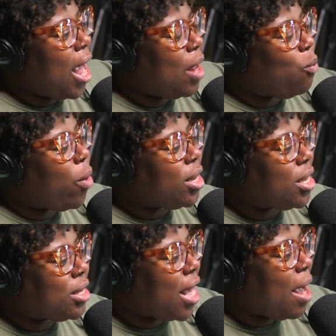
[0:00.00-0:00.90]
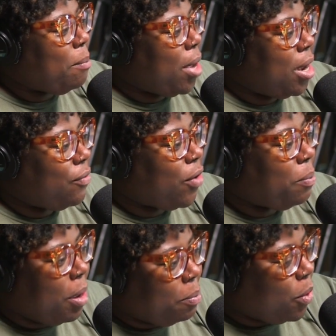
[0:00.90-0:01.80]
And what does that mean for
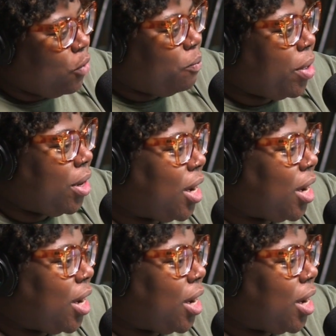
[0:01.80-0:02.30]
people who've been